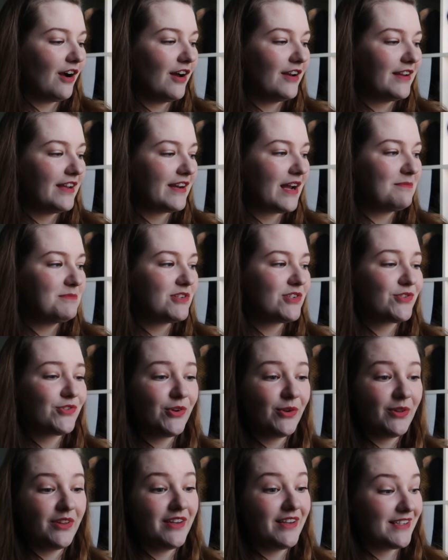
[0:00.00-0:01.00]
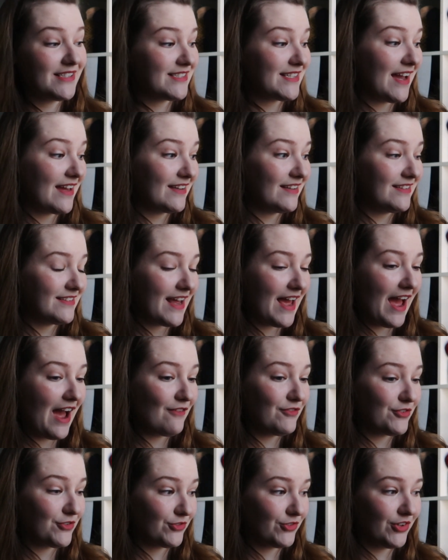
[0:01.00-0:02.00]
and I'm just really excited to have a
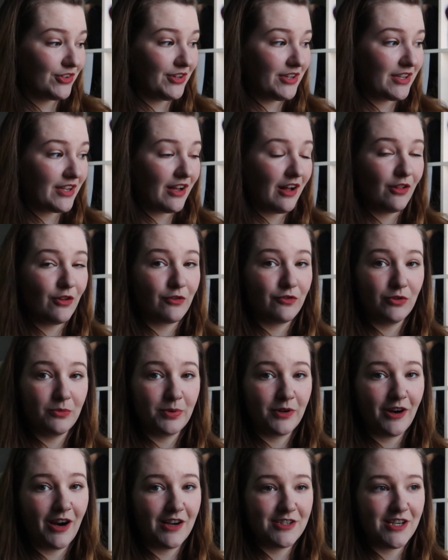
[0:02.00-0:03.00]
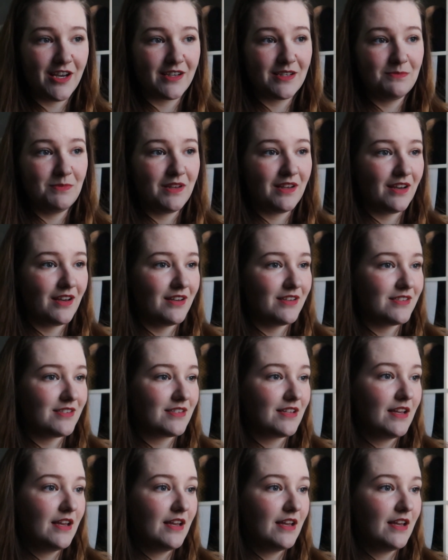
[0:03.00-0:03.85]
really colorful project because